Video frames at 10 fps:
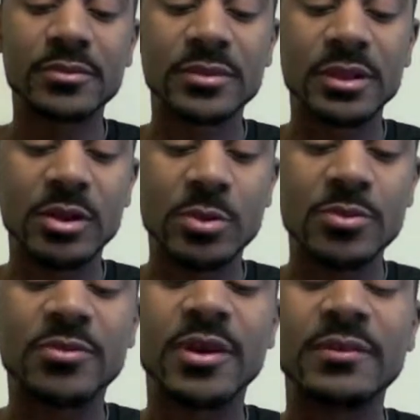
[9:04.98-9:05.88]
the Kobe
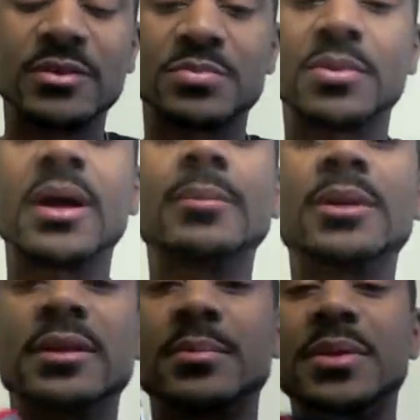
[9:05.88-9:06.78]
5 is
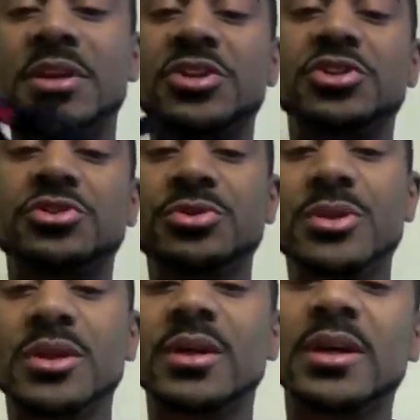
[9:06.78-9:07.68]
probably the best shoe
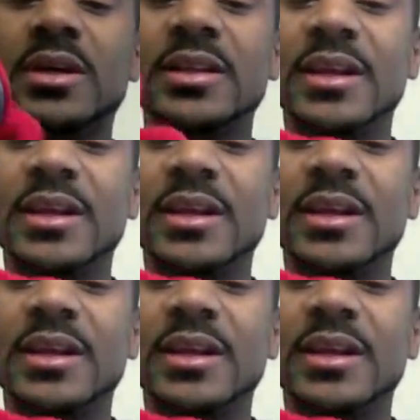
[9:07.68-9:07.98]
that